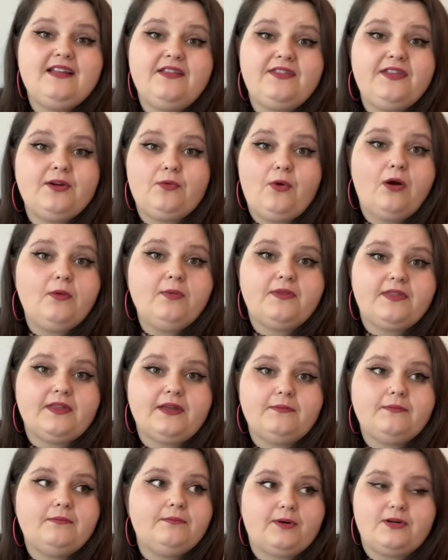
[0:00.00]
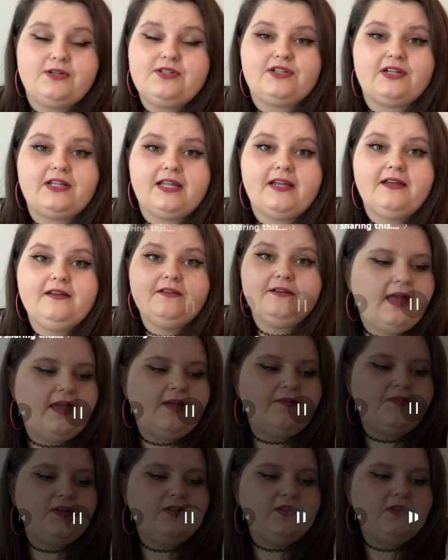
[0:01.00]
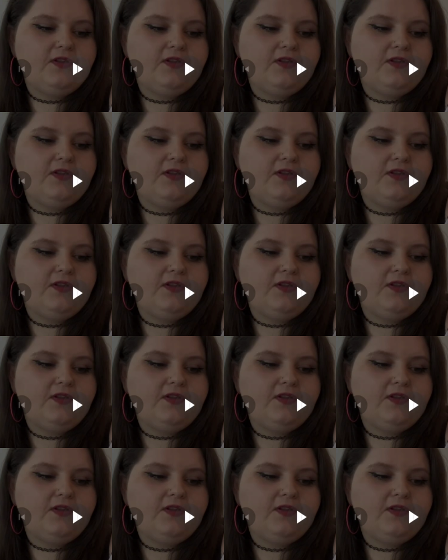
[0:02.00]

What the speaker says: see nothing wrong with it, personally. If you...